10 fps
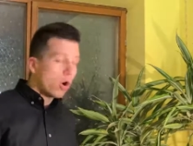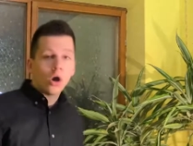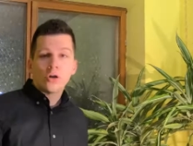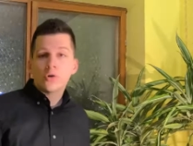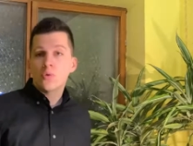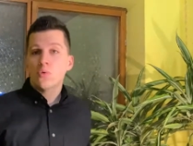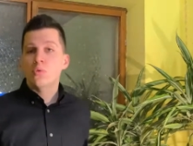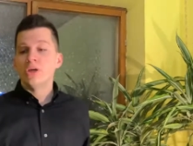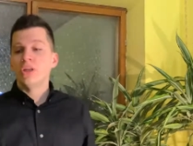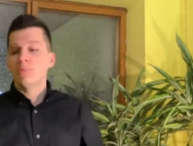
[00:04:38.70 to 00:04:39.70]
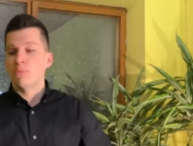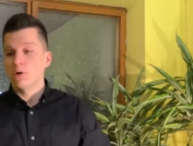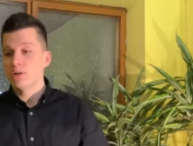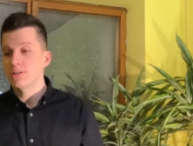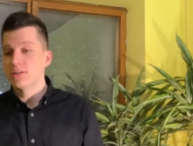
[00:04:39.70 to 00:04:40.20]
on reading
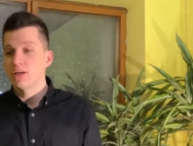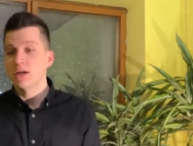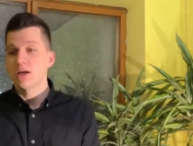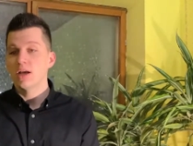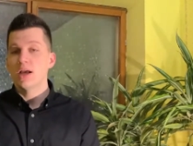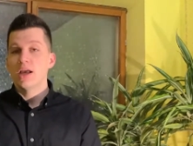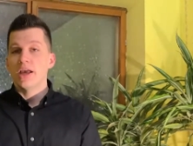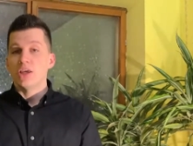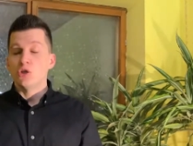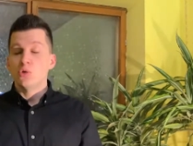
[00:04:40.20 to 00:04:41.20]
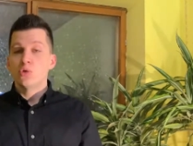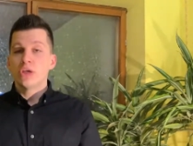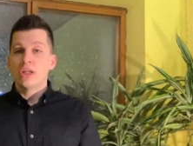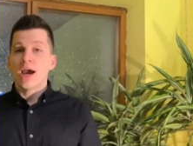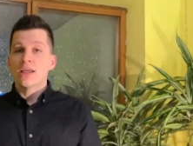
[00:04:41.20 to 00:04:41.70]
books, you
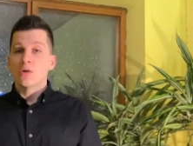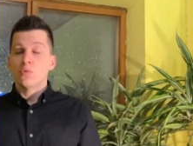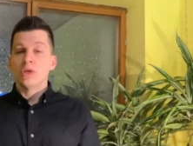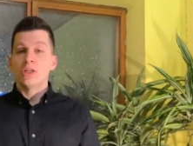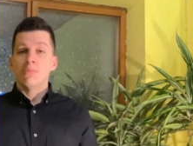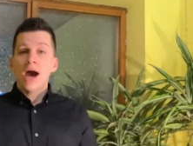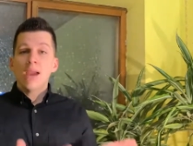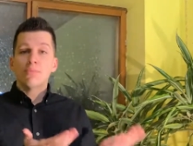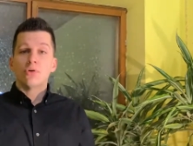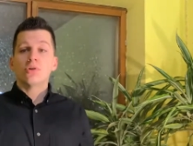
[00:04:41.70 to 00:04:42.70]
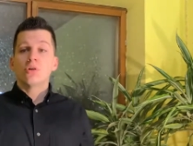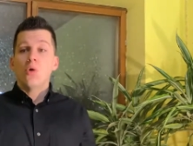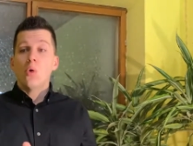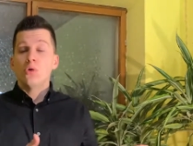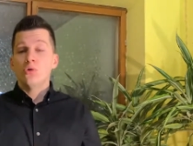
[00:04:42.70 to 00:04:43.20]
can either read my
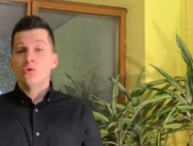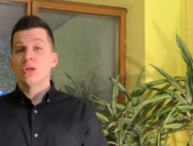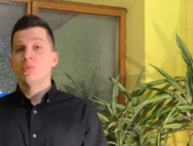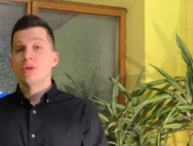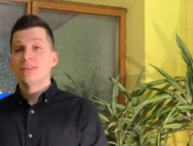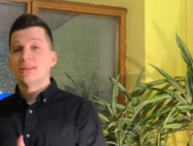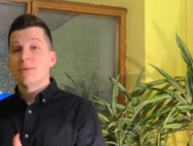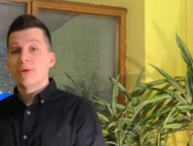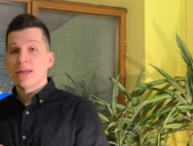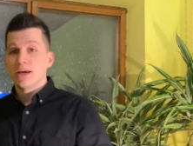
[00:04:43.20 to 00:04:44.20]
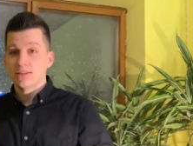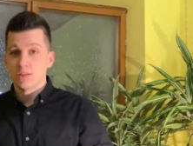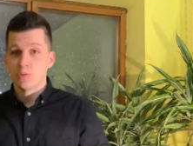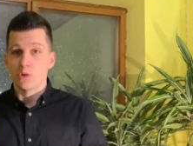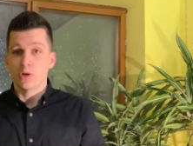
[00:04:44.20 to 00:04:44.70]
book or you can read somebody
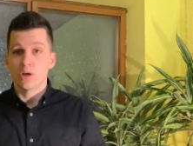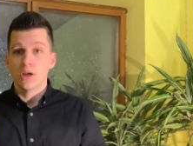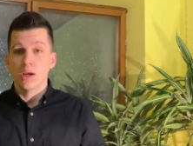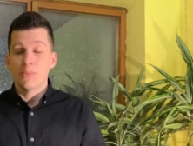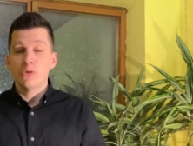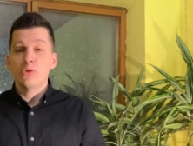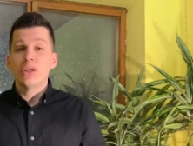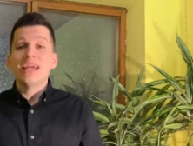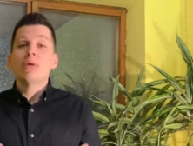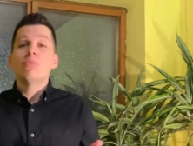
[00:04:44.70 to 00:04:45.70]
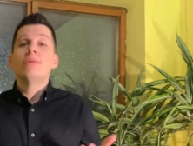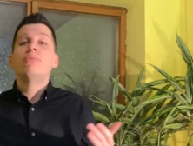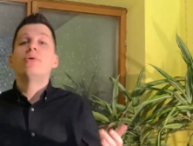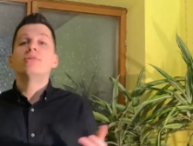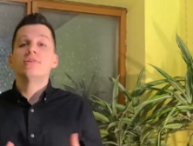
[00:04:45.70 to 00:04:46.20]
else's book. But you can't read
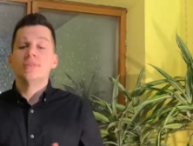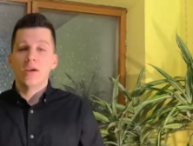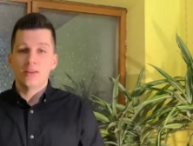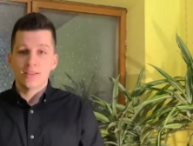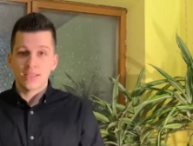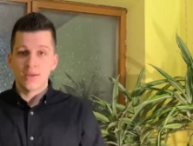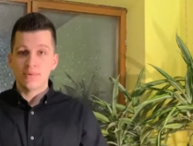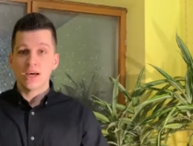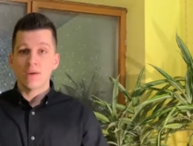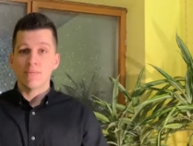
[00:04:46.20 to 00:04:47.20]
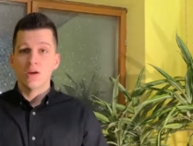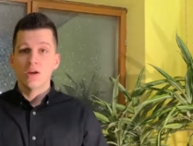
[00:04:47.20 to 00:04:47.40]
both of them at the same time.